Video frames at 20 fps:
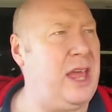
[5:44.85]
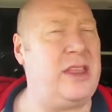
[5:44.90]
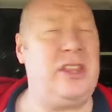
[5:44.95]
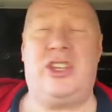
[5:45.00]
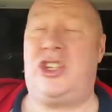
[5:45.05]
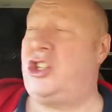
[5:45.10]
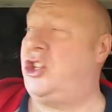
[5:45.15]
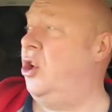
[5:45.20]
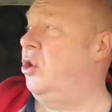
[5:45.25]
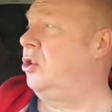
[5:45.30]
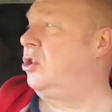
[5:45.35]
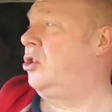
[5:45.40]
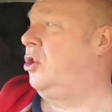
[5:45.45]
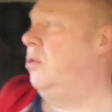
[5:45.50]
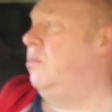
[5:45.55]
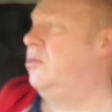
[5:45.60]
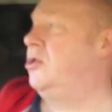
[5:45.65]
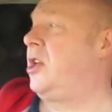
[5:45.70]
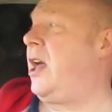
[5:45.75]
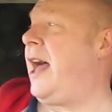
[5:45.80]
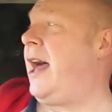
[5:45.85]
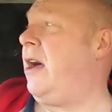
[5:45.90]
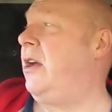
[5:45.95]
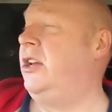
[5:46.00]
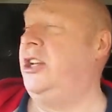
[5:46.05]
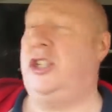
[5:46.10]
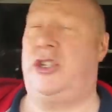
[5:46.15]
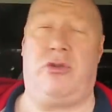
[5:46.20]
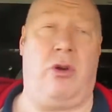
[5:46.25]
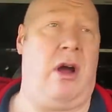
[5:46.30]
then the sun comes out
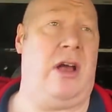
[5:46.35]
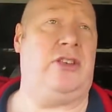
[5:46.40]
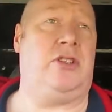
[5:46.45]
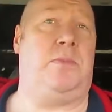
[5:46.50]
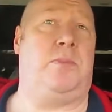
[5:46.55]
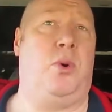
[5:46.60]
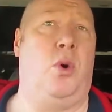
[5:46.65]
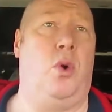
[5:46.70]
and it dries up